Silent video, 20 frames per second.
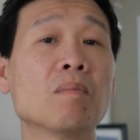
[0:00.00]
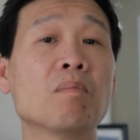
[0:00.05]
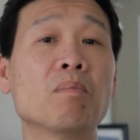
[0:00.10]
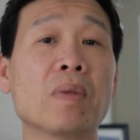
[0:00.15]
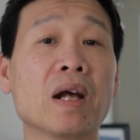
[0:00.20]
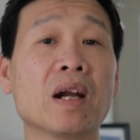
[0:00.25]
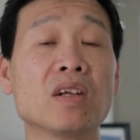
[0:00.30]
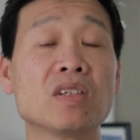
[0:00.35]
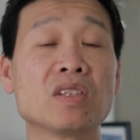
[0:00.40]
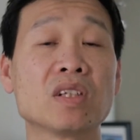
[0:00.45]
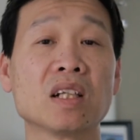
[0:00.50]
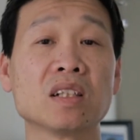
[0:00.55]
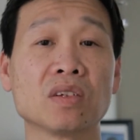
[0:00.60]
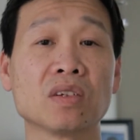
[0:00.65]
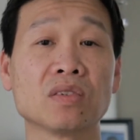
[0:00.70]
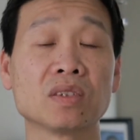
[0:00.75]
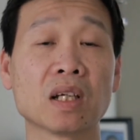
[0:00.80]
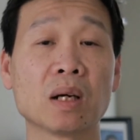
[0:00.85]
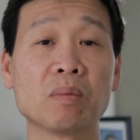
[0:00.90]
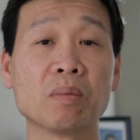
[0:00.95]
better chance
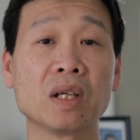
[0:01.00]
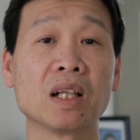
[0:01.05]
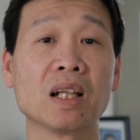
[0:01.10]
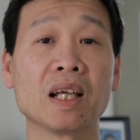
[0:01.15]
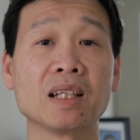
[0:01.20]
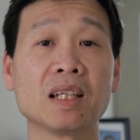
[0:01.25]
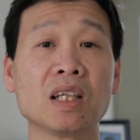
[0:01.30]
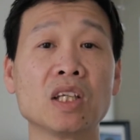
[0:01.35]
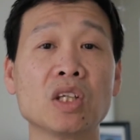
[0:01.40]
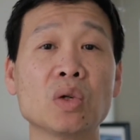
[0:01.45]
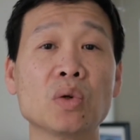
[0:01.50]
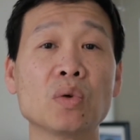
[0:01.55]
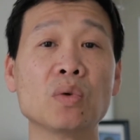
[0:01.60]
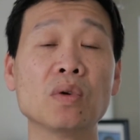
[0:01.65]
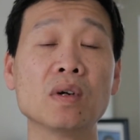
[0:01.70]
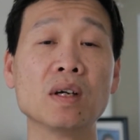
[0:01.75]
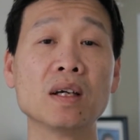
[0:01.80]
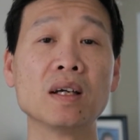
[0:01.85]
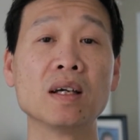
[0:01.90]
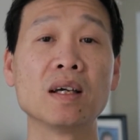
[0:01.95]
of somebody letting
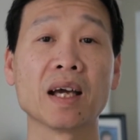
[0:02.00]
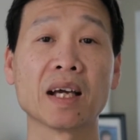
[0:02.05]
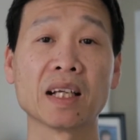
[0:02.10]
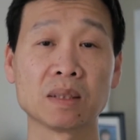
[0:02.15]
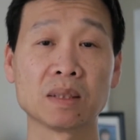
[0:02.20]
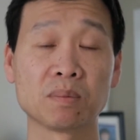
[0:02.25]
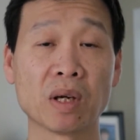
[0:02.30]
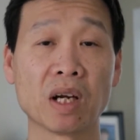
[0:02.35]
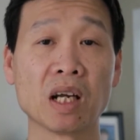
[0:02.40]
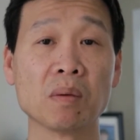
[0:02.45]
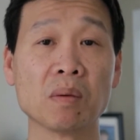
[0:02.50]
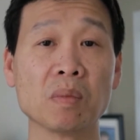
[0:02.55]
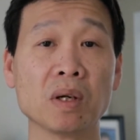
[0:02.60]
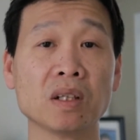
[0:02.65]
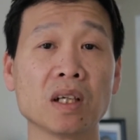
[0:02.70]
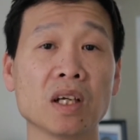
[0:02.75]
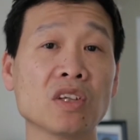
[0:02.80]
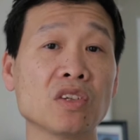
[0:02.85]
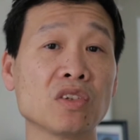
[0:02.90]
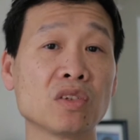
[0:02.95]
you
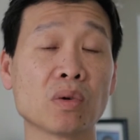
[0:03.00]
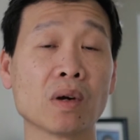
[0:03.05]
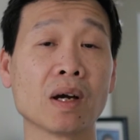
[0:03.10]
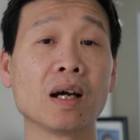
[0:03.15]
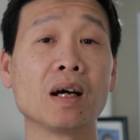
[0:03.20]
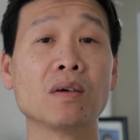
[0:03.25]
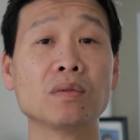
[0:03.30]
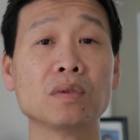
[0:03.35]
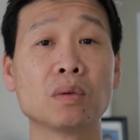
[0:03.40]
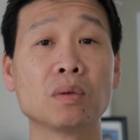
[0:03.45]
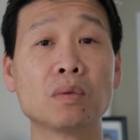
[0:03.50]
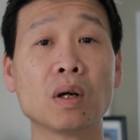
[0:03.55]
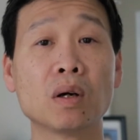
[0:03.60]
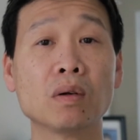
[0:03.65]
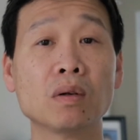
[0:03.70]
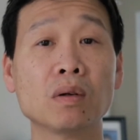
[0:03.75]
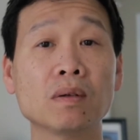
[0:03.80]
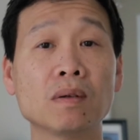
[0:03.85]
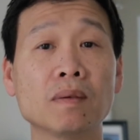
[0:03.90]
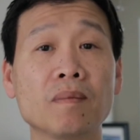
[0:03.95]
experiment and try out the
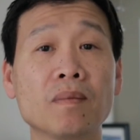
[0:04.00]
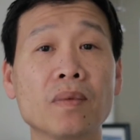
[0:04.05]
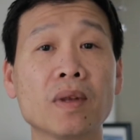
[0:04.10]
role.